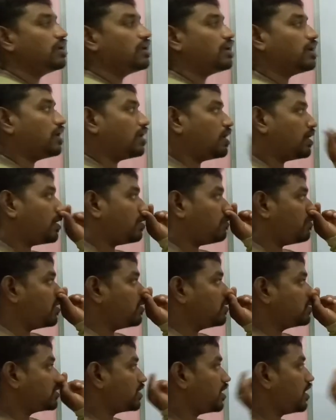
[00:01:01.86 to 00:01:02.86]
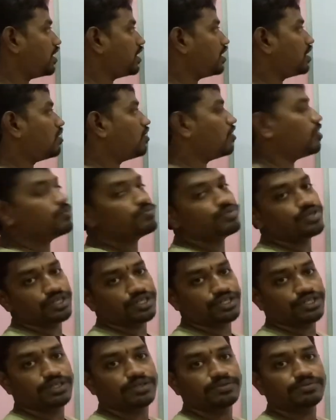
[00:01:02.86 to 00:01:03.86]

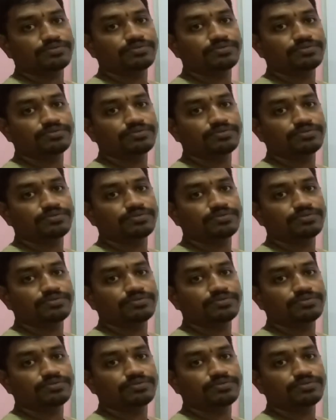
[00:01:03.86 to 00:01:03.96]
object.